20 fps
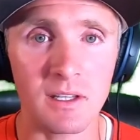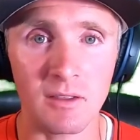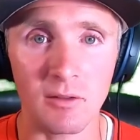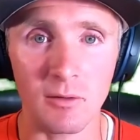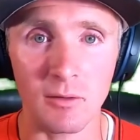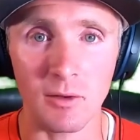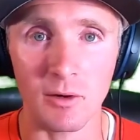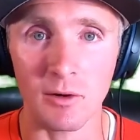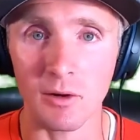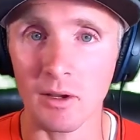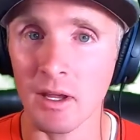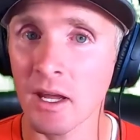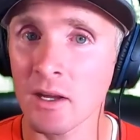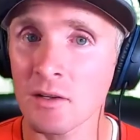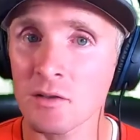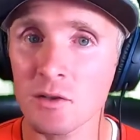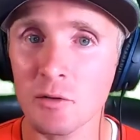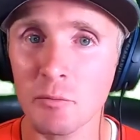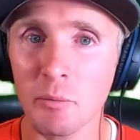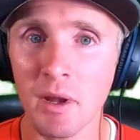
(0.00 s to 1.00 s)
either they're a
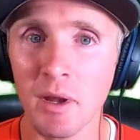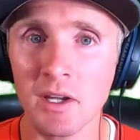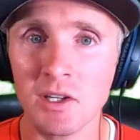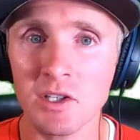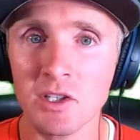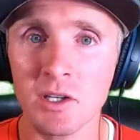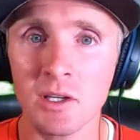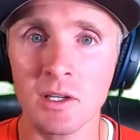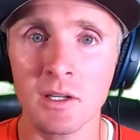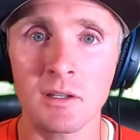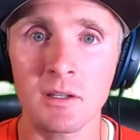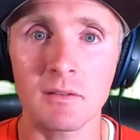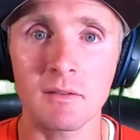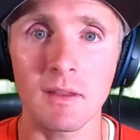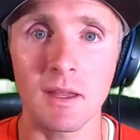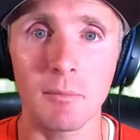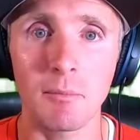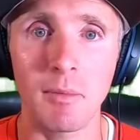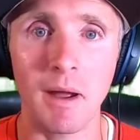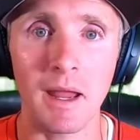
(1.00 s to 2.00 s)
cancer patient,
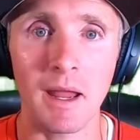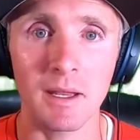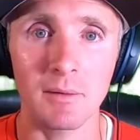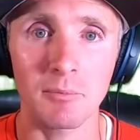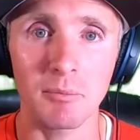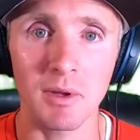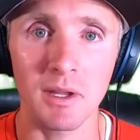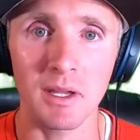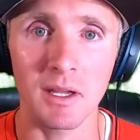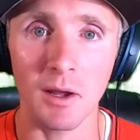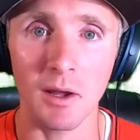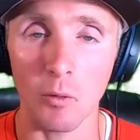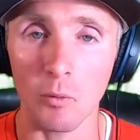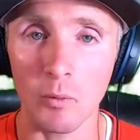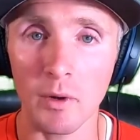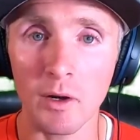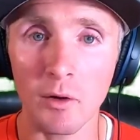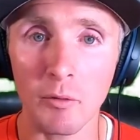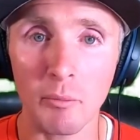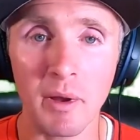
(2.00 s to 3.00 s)
they might be a
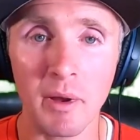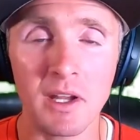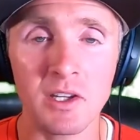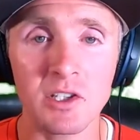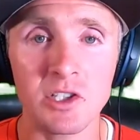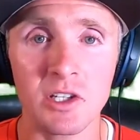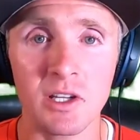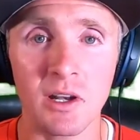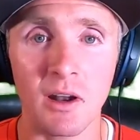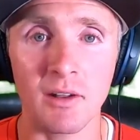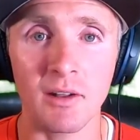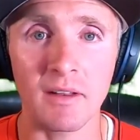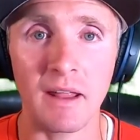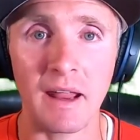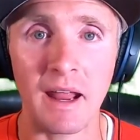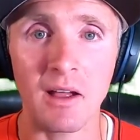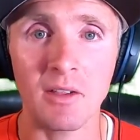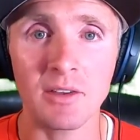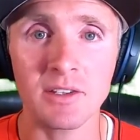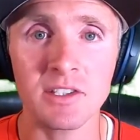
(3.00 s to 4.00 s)
renal patient on
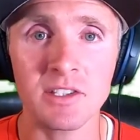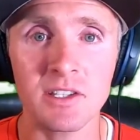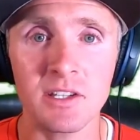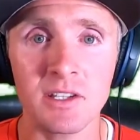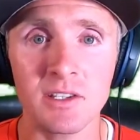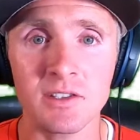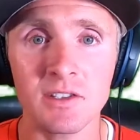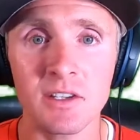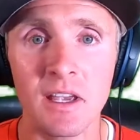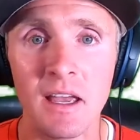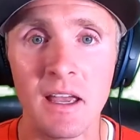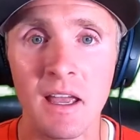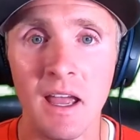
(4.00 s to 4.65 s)
dialysis,